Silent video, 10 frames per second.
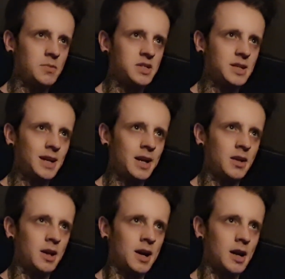And I'm
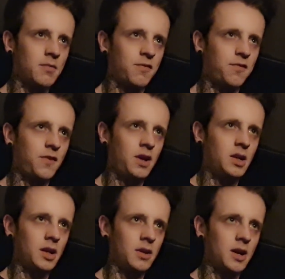seeing that, and I'm
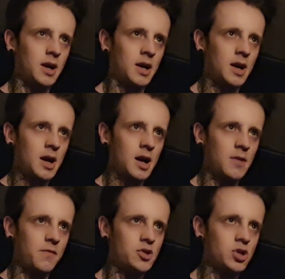feeling that,
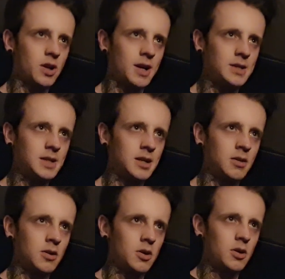and I'm
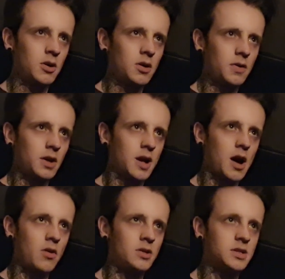visualizing
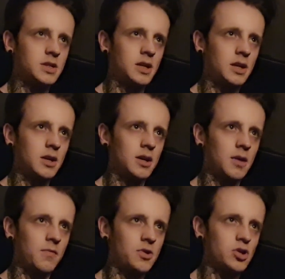the currency.
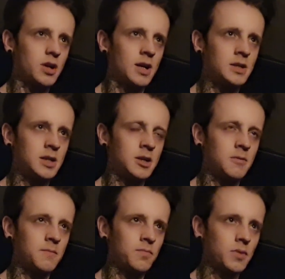I'm
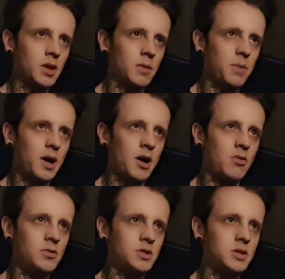visualizing the
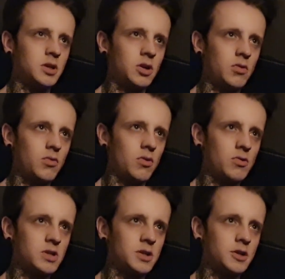pounds, the
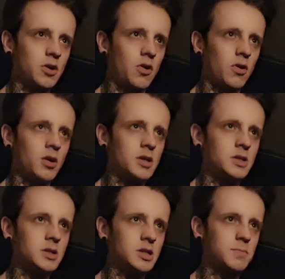euros, and the
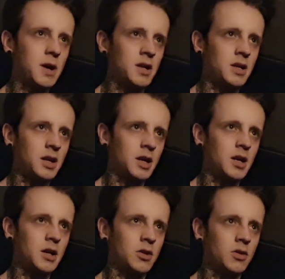dollars, and
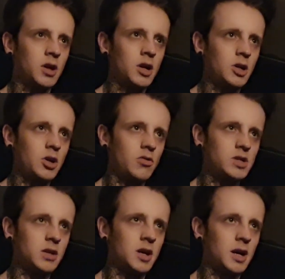spending it and
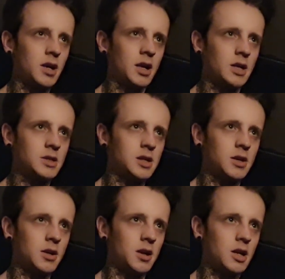using that
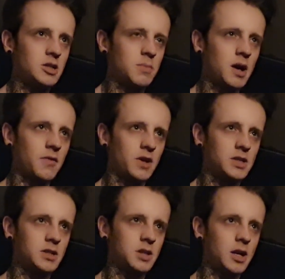elixir and its
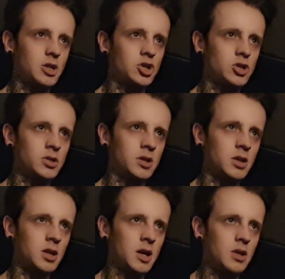
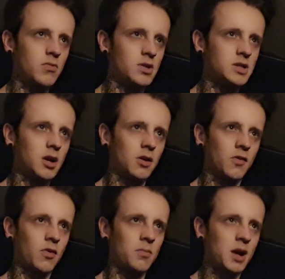manifestation and the
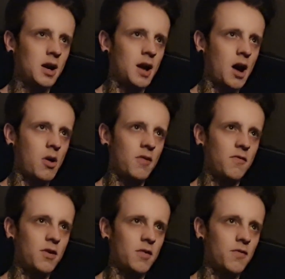results from it and
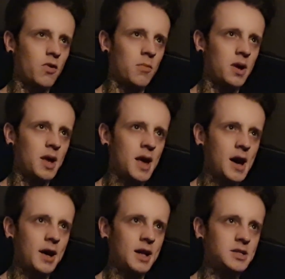how I feel from
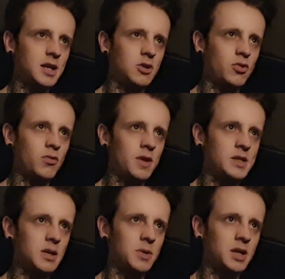it. And as I
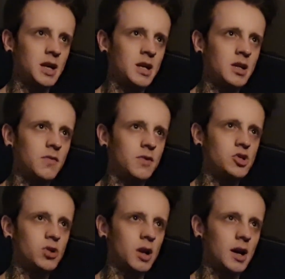do this, I begin to
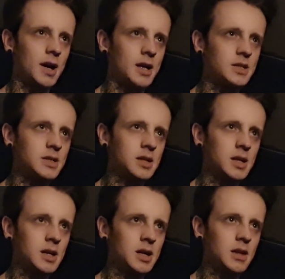visualize
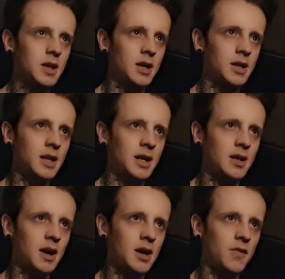that
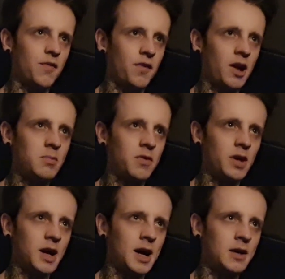the entire
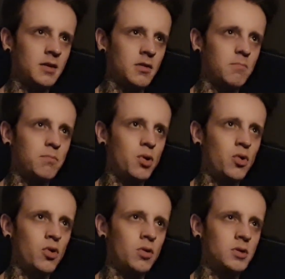flame of the candle
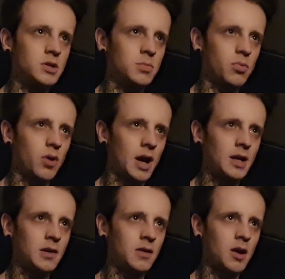burns
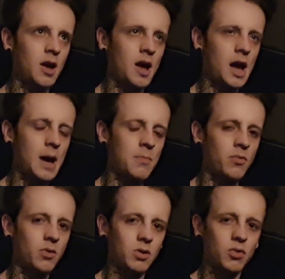bright
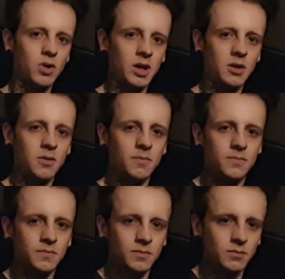emerald
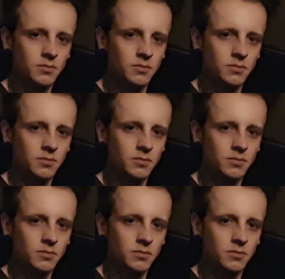green.